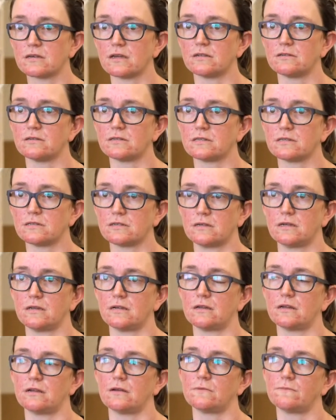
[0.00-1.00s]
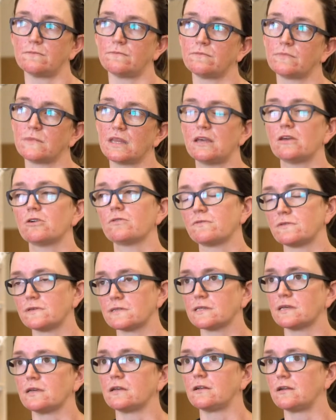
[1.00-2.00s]
and
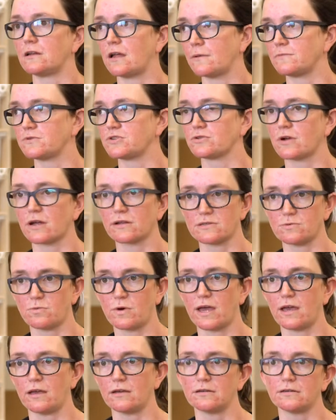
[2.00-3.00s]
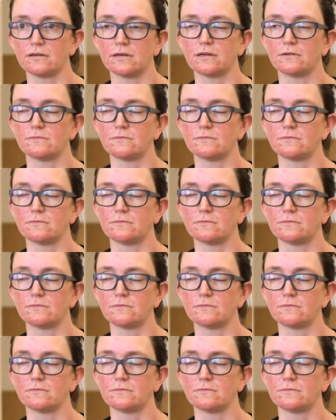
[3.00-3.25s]
obviously in an abstract way.